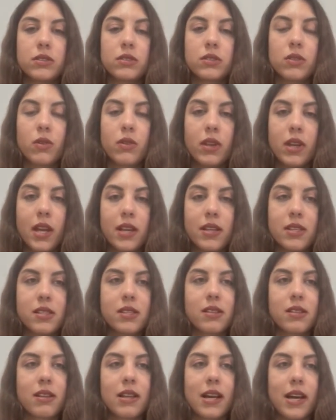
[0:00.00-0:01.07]
To the
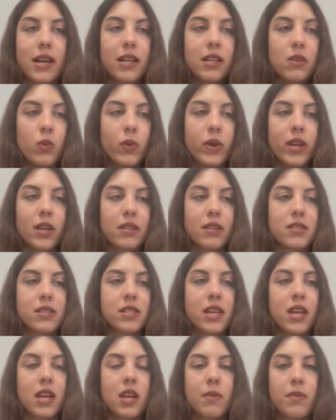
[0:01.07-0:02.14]
next slide, we can
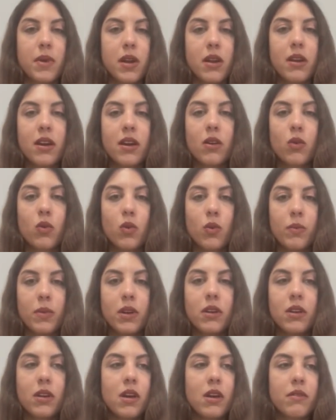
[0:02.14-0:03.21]
see an American
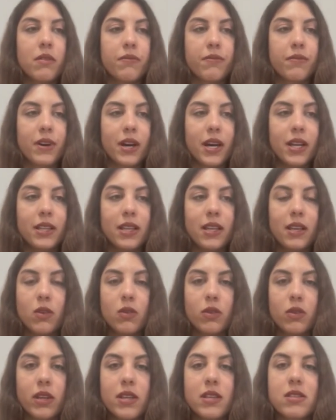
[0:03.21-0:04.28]
woman fighting
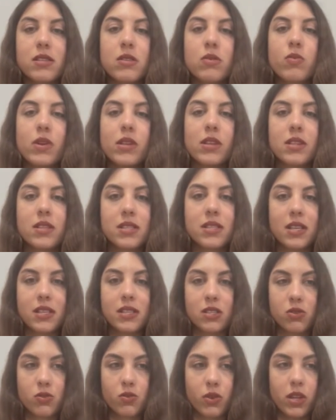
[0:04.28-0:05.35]
on East
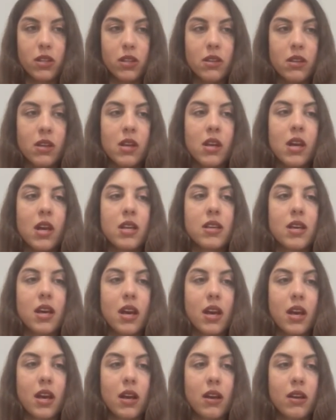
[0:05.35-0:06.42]
26th Street
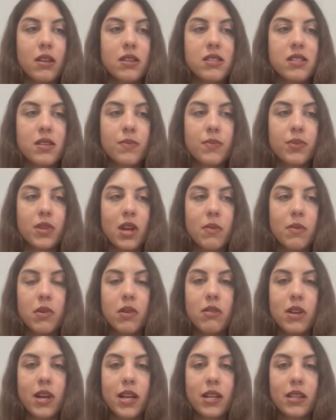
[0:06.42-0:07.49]
in September
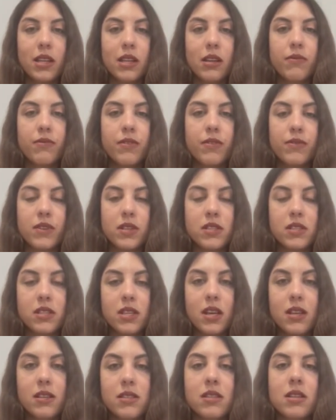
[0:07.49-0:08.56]

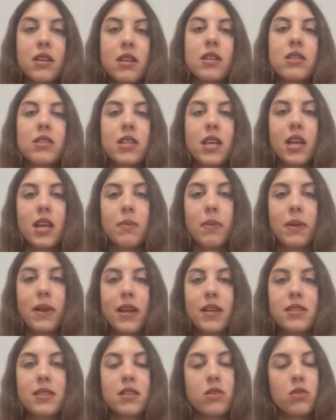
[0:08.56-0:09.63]
1956, take
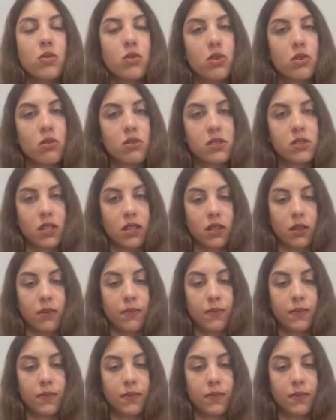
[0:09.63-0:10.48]
place in New York City.